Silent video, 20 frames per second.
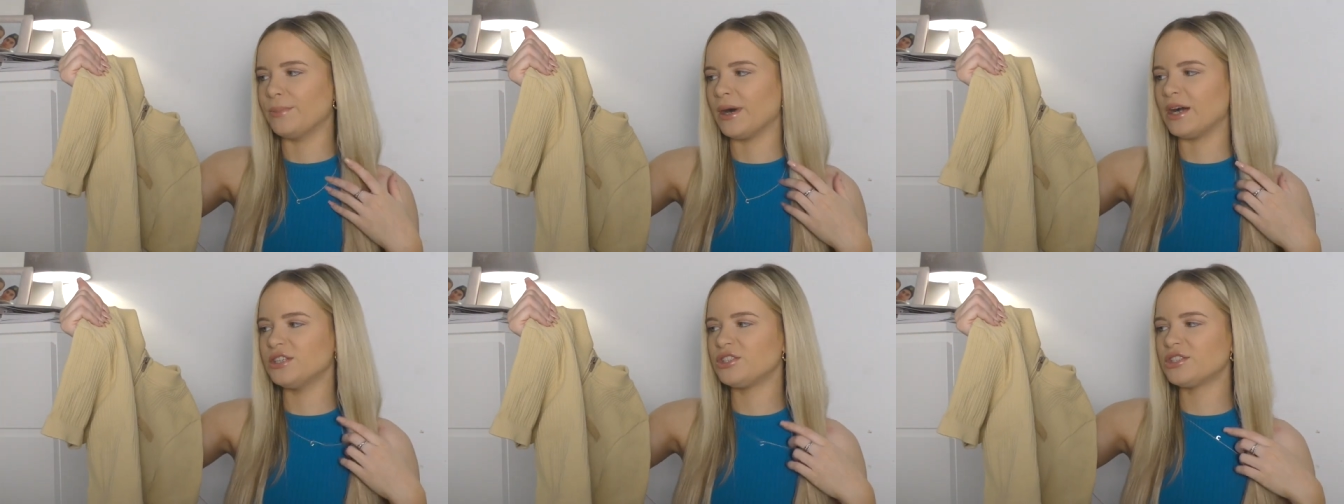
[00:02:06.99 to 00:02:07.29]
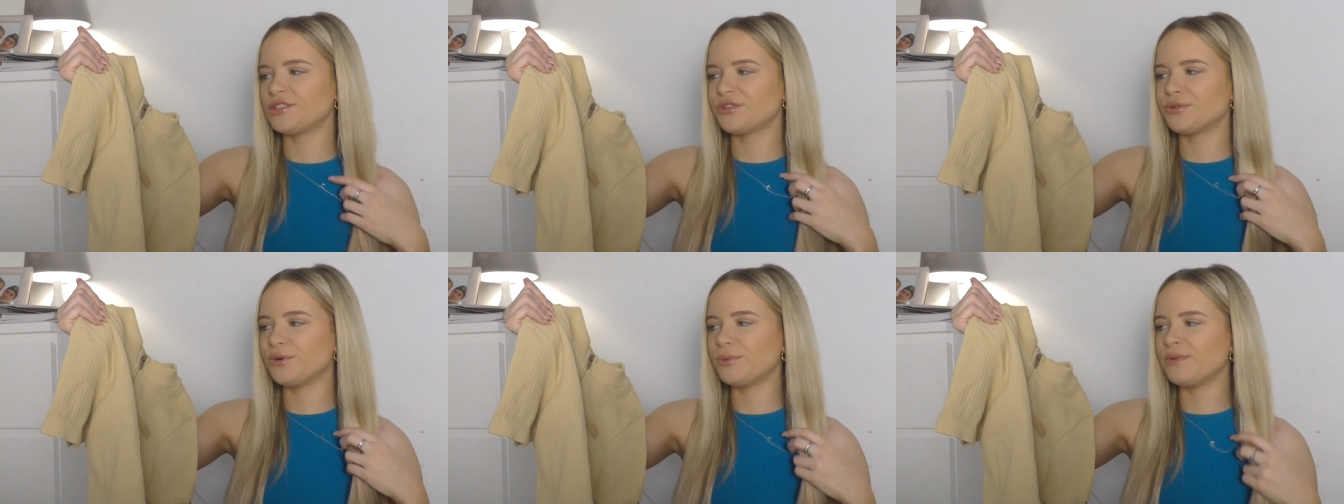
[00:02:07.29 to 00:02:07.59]
but I
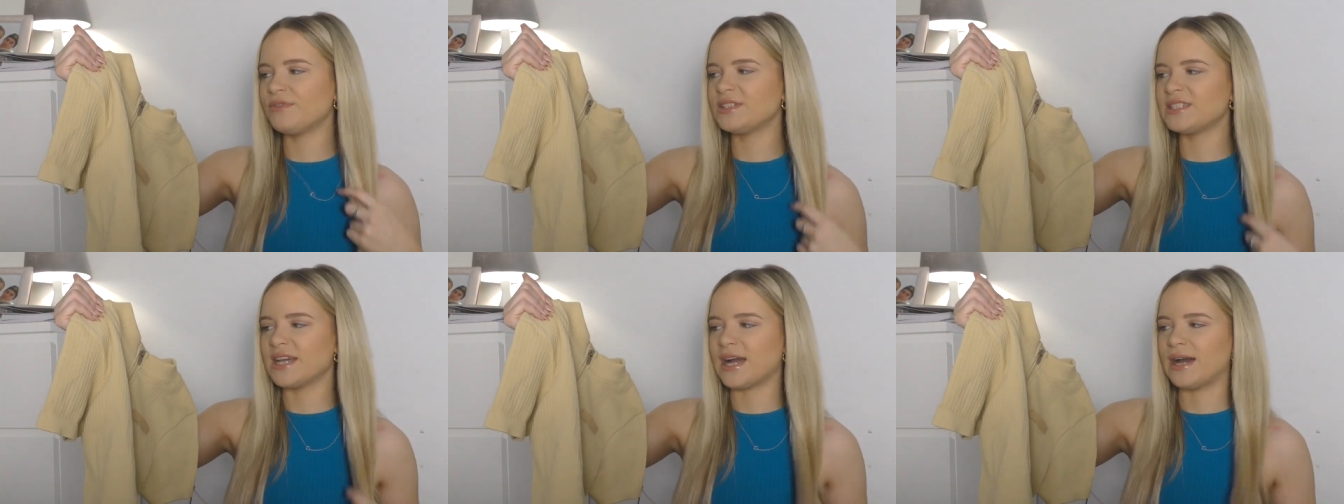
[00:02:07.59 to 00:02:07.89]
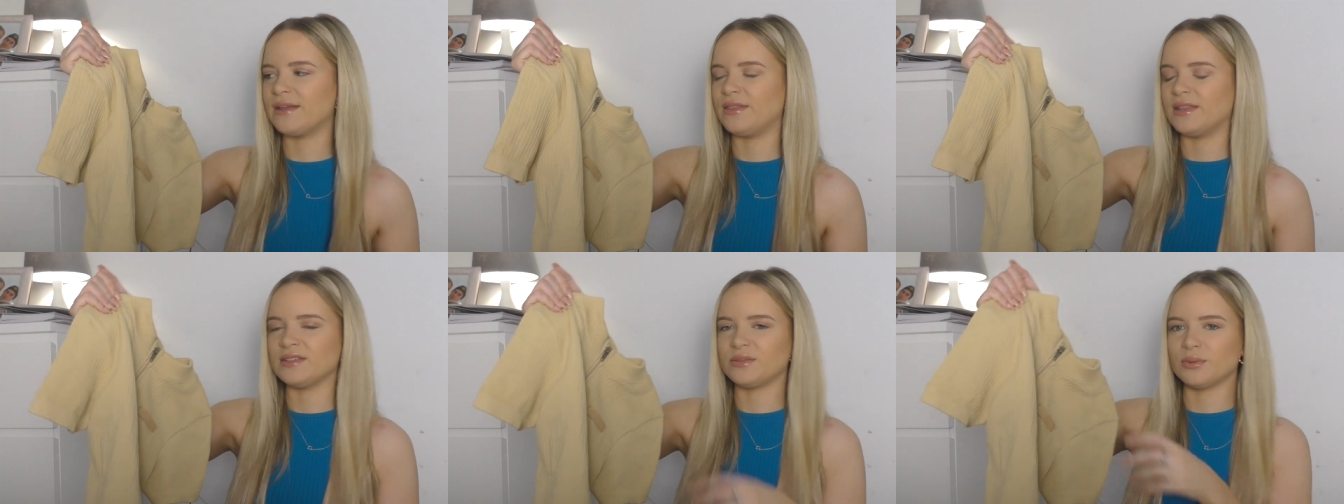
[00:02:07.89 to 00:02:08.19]
just thought with a
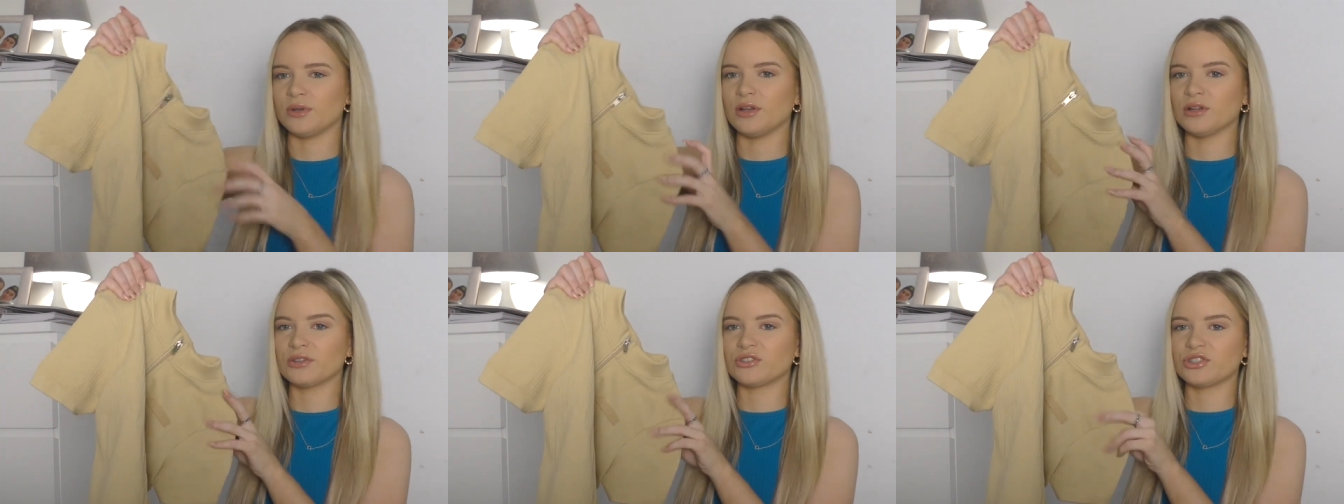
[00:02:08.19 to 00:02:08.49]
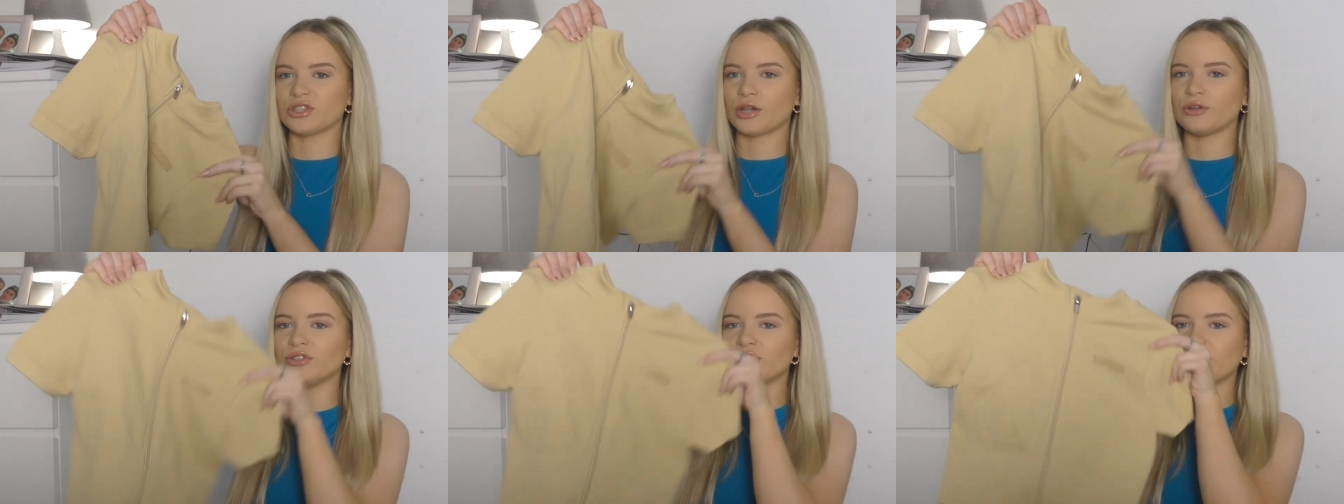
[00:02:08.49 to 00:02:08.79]
tan, this would look
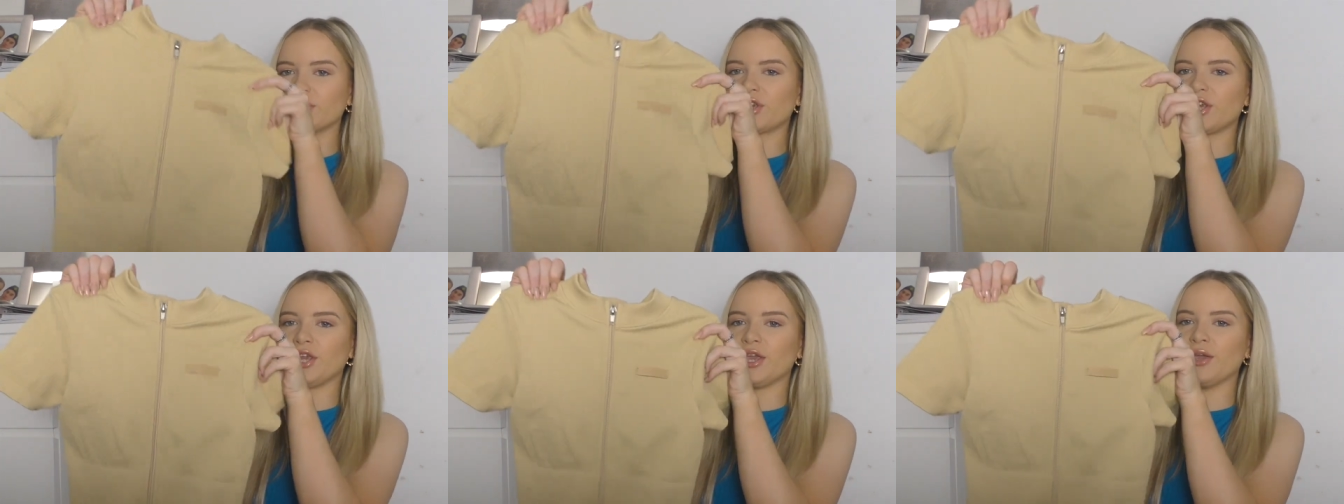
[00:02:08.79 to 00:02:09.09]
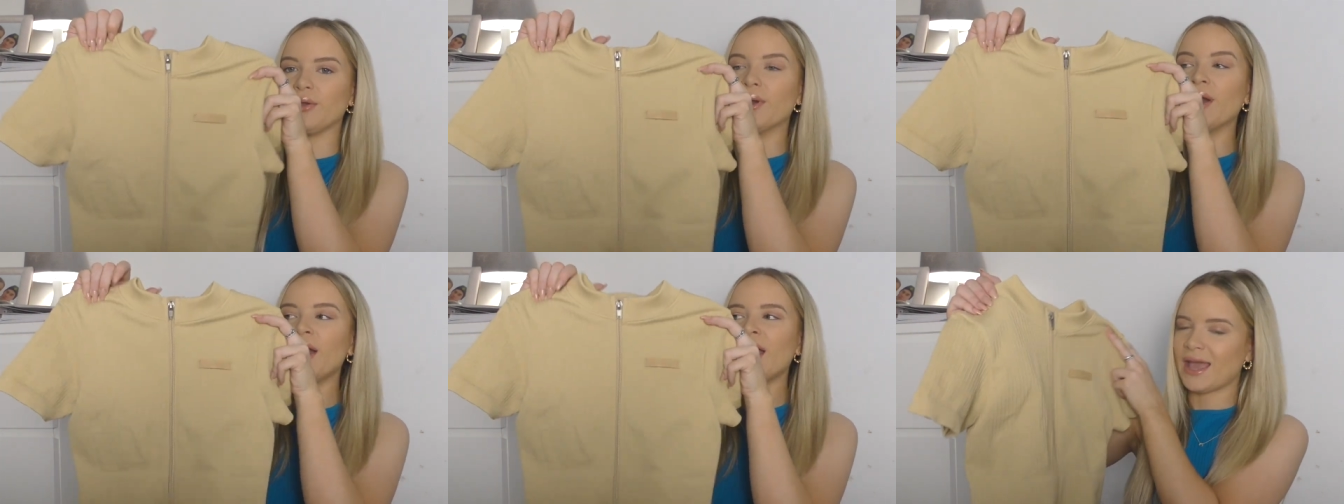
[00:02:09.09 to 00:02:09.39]
so, so
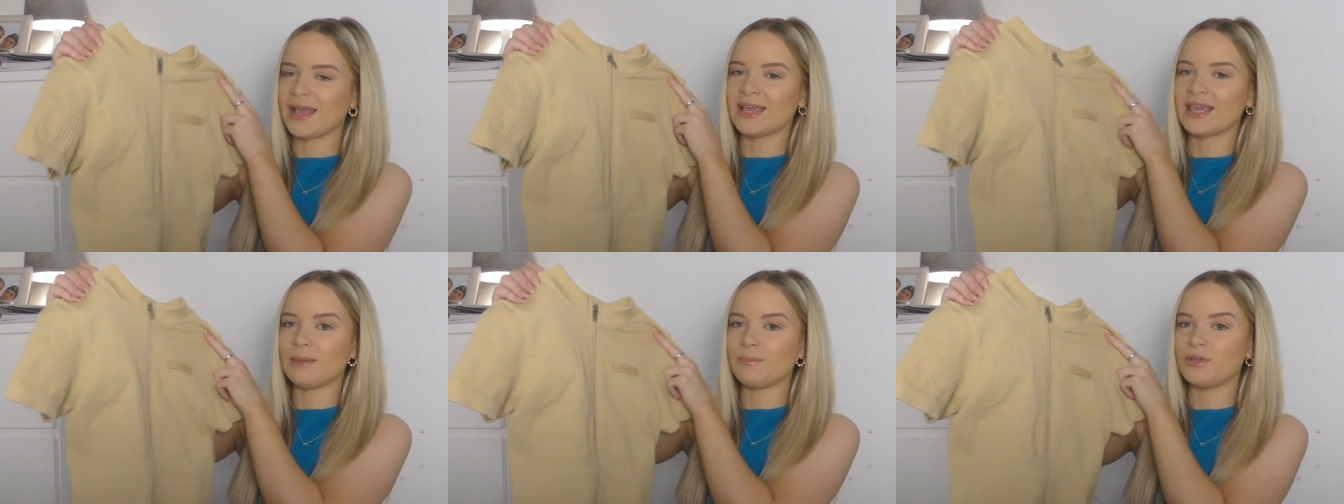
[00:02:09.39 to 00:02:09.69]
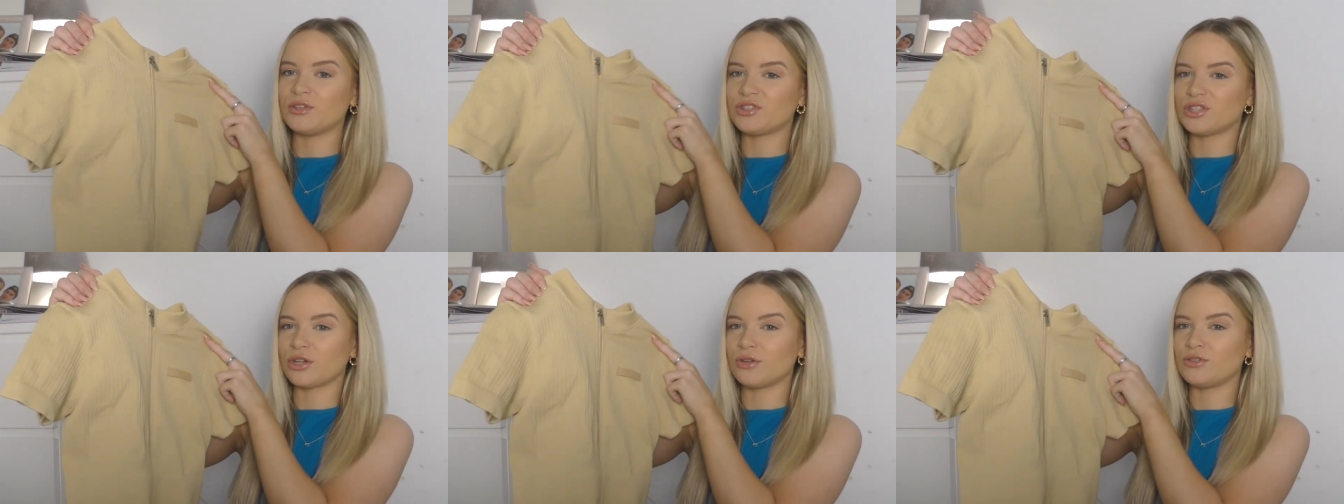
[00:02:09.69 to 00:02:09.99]
cute and keep
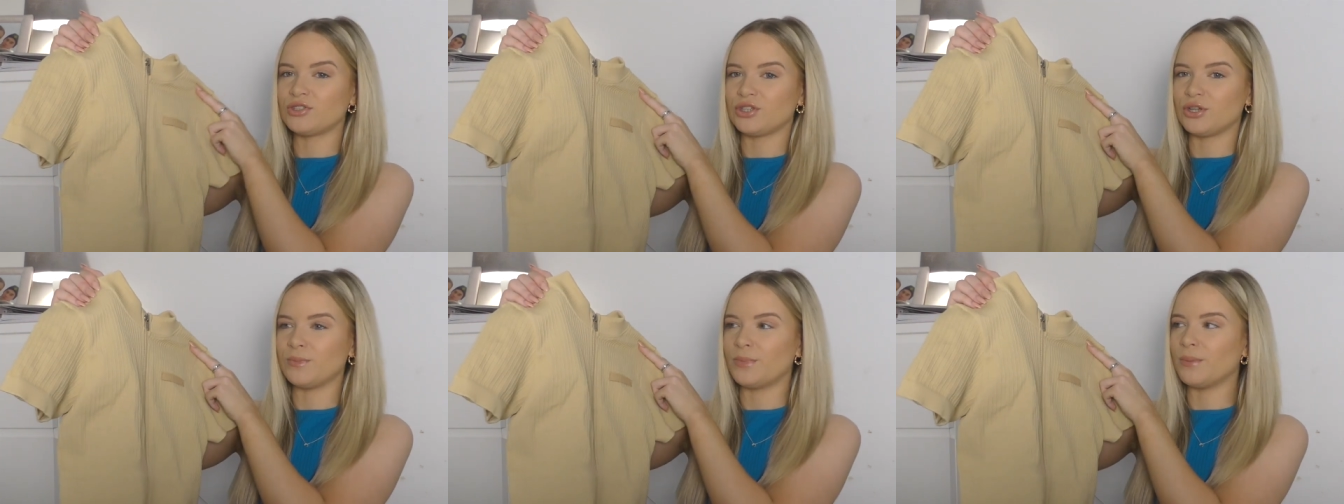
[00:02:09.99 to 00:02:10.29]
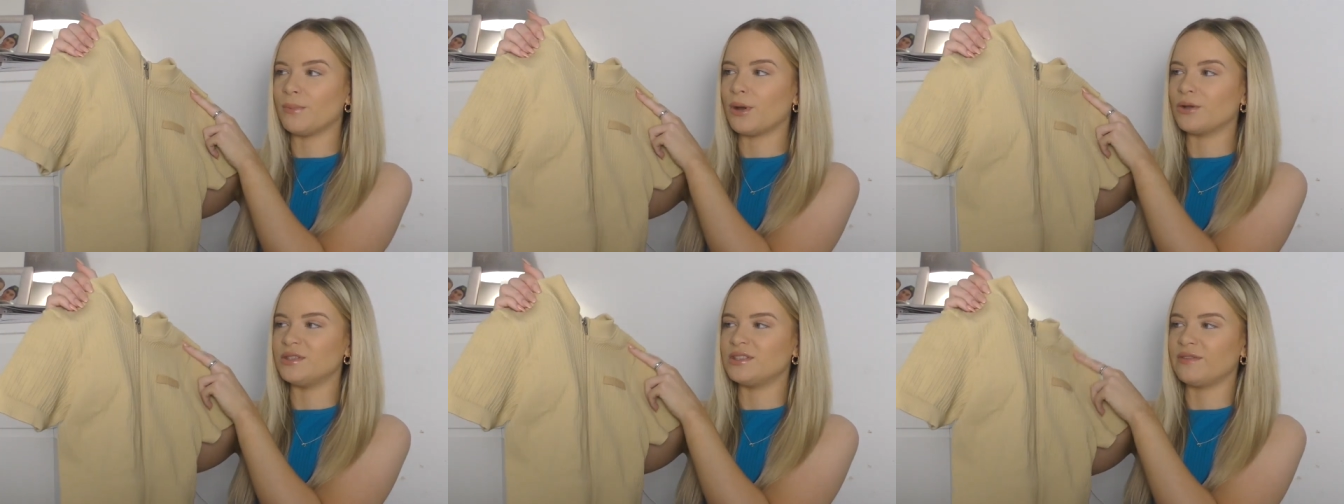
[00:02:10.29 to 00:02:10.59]
you so
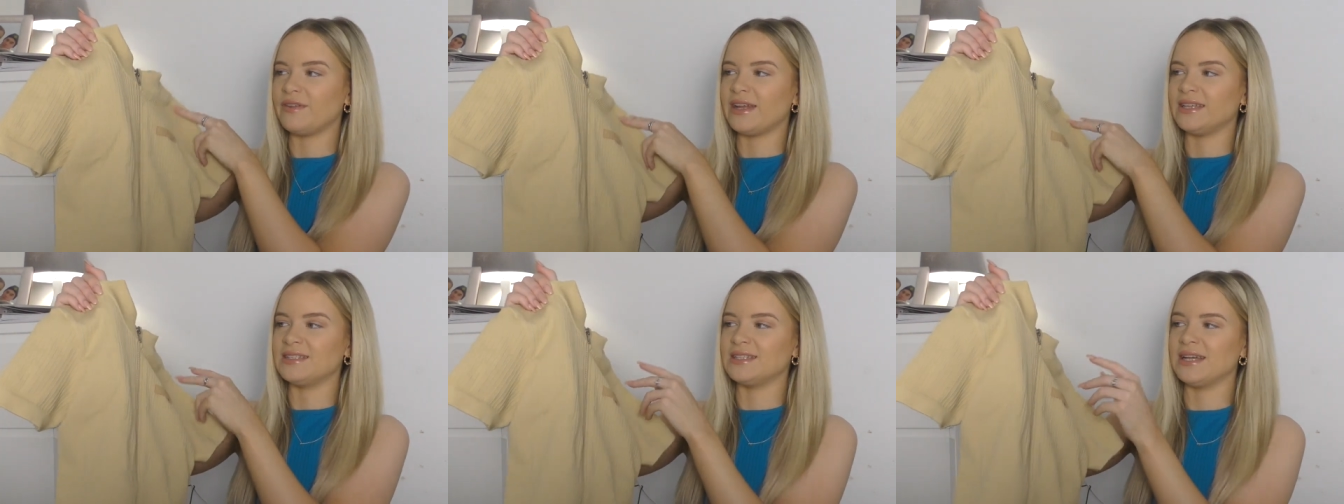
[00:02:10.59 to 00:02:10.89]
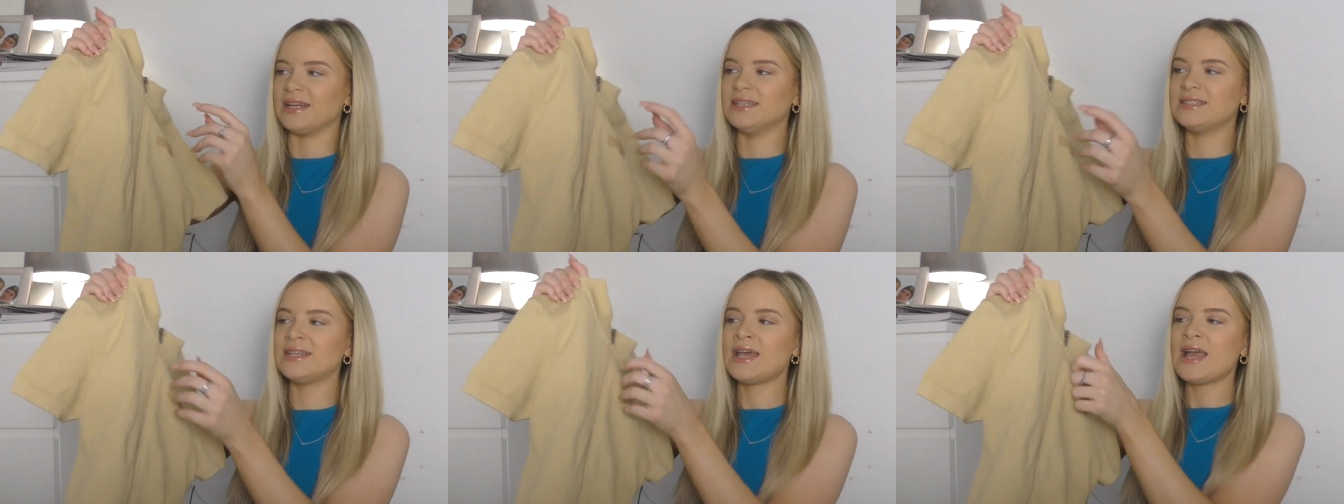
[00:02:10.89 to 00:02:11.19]
super
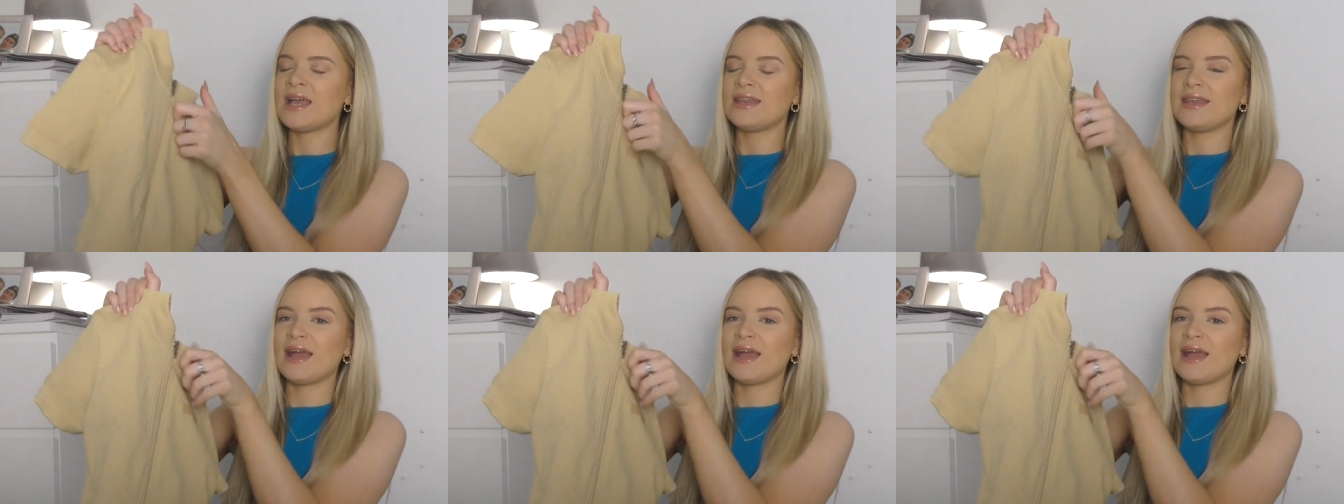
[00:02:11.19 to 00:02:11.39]
motivated.